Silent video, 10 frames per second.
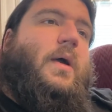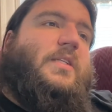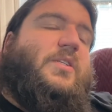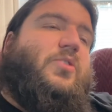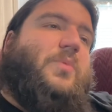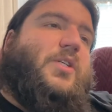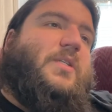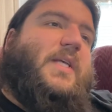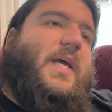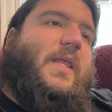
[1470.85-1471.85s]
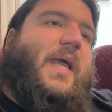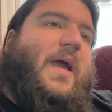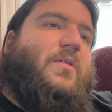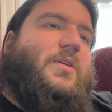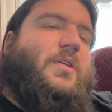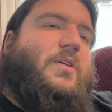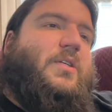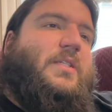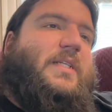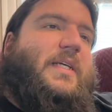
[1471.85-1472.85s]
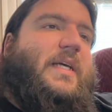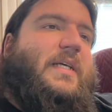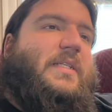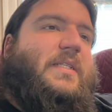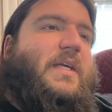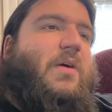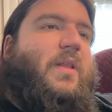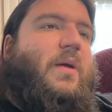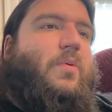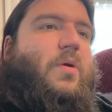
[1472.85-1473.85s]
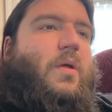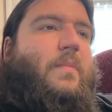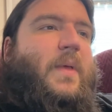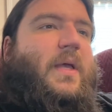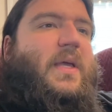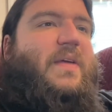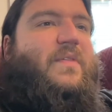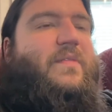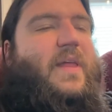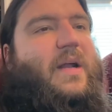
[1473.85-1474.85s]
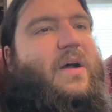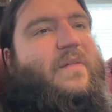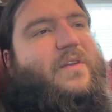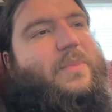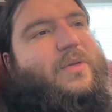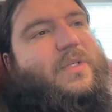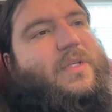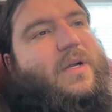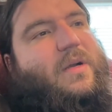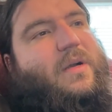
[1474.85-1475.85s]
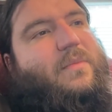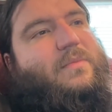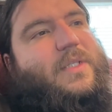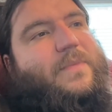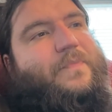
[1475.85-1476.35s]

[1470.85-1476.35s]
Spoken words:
It's too much to say that counterinsurgency is neoliberal, even for that oft-abused terms.